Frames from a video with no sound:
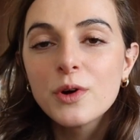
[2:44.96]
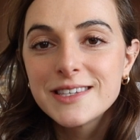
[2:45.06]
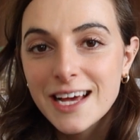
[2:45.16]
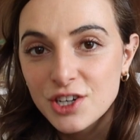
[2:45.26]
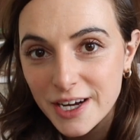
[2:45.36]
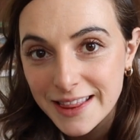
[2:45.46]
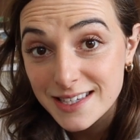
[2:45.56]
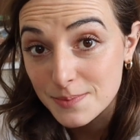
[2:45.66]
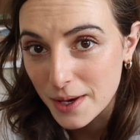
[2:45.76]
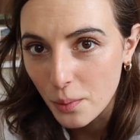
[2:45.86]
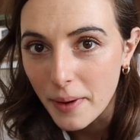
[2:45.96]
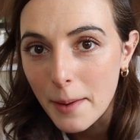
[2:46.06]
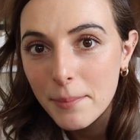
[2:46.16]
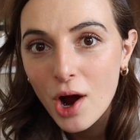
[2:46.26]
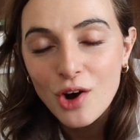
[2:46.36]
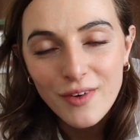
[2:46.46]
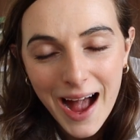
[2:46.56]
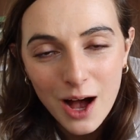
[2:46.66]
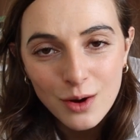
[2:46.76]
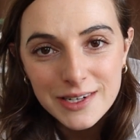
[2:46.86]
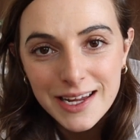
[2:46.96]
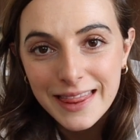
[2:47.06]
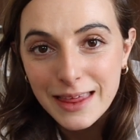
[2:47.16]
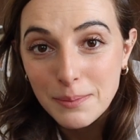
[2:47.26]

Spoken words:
we're centering this meal prep around the